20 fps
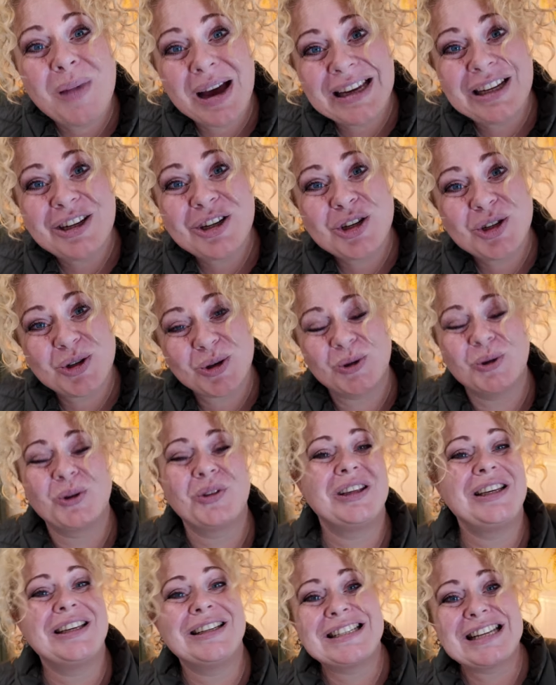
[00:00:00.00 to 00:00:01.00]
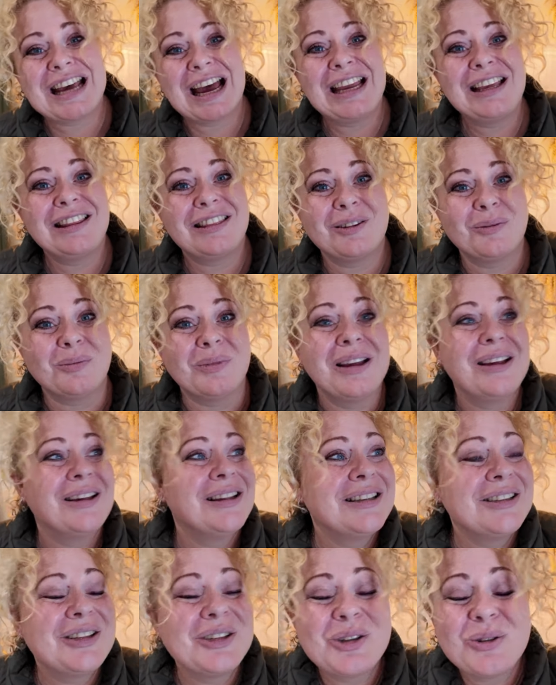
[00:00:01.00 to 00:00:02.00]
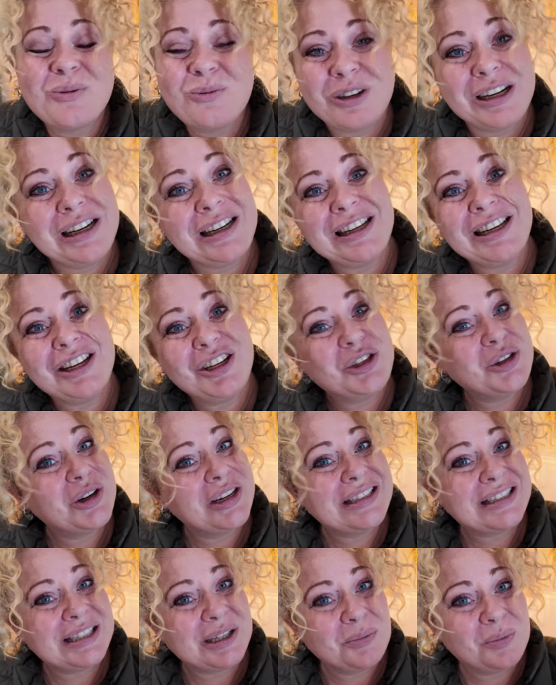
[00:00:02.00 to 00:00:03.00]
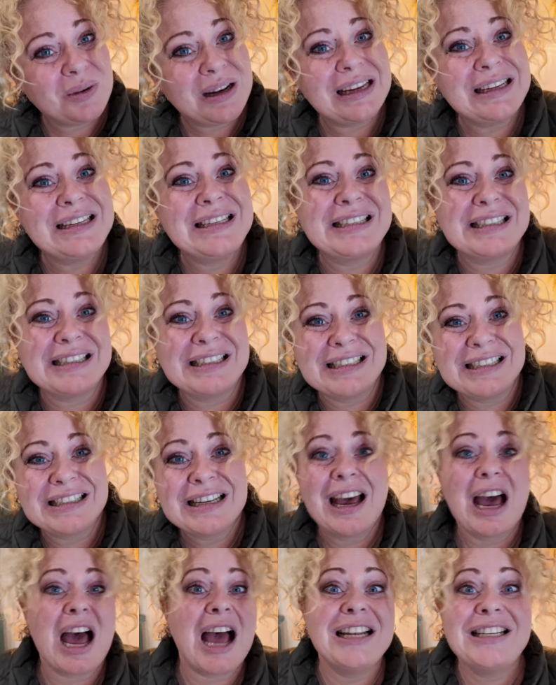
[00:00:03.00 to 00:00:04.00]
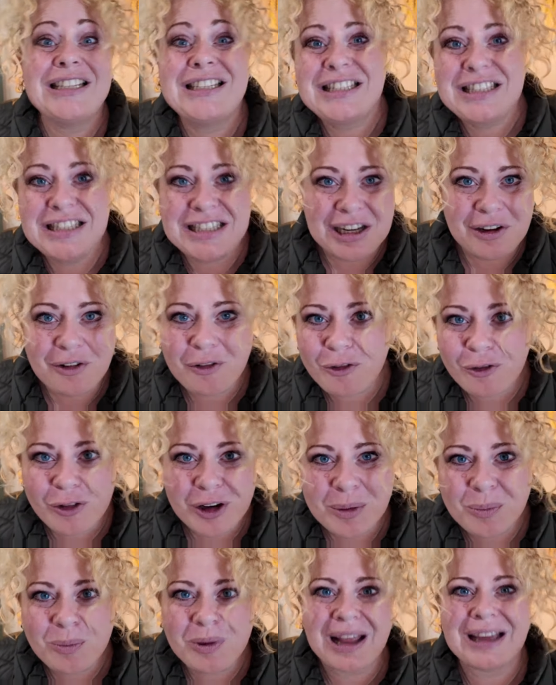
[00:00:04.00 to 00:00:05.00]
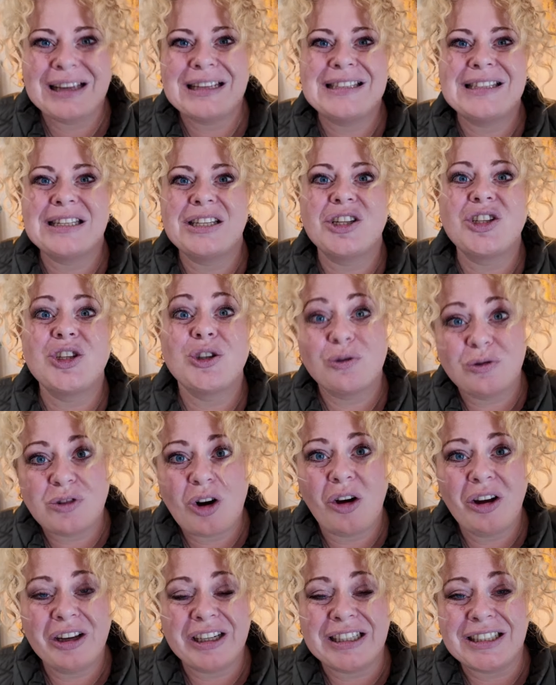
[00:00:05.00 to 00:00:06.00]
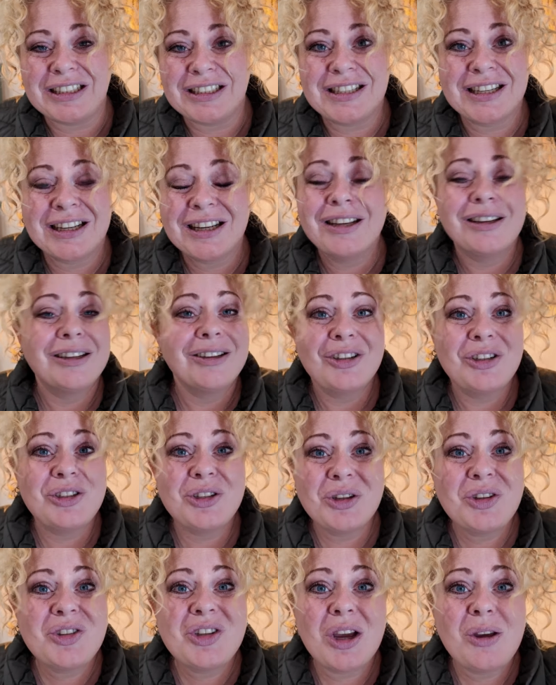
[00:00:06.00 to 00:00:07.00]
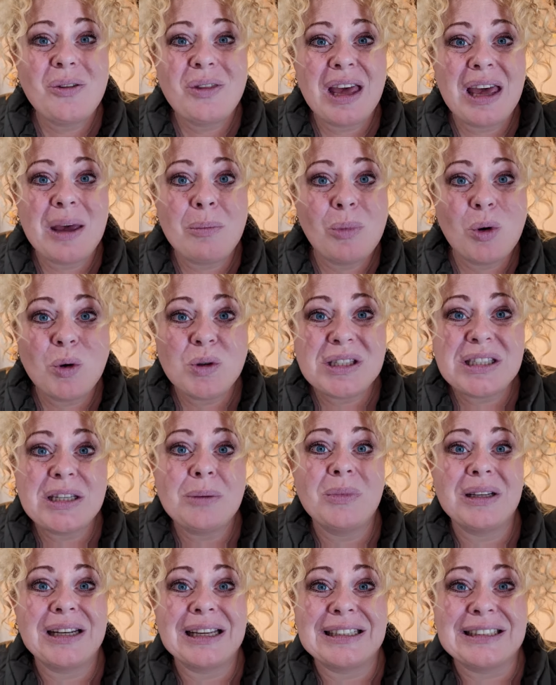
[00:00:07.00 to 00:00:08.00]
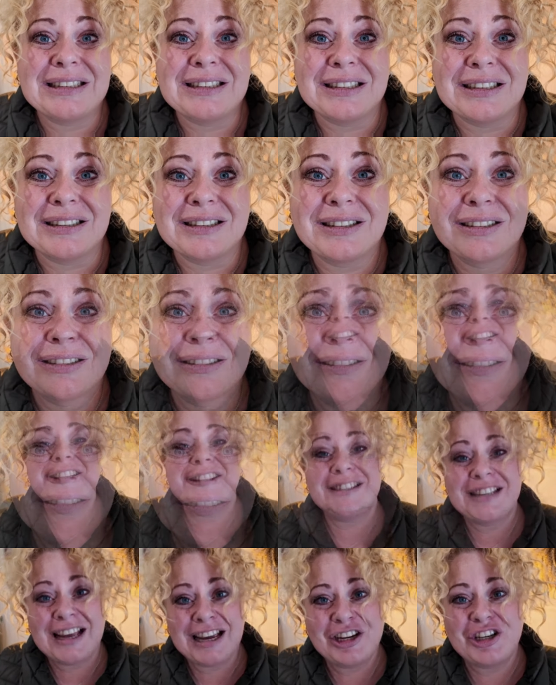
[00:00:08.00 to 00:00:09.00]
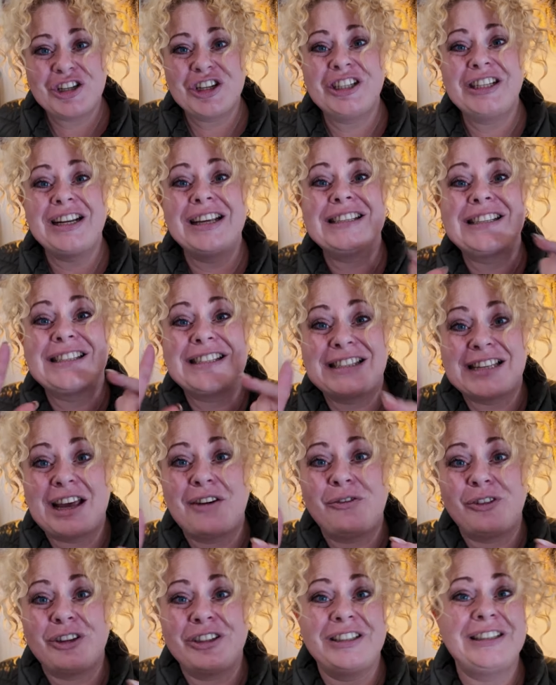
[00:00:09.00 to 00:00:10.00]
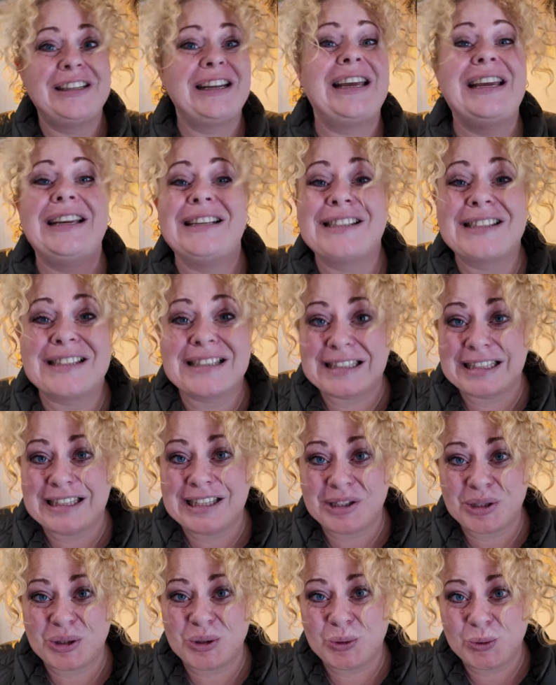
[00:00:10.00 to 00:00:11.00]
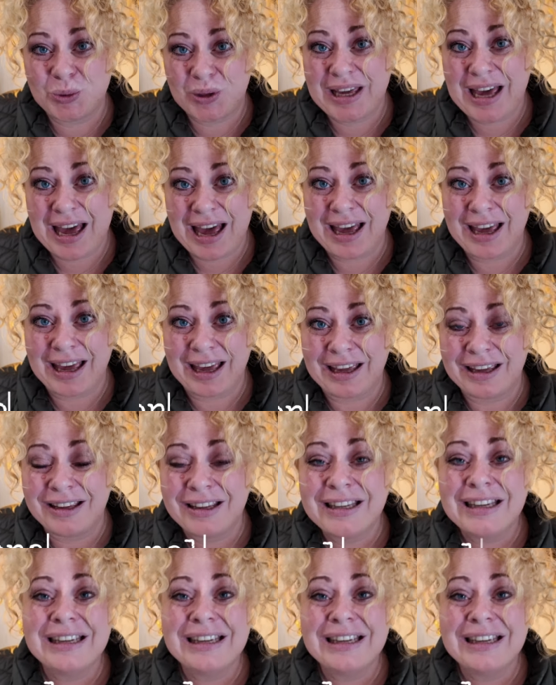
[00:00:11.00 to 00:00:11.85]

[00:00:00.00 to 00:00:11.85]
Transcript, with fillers: make sure that you take them to some really interesting places and different places to ride just so they're more stimulated. Section 7 is seasonal care.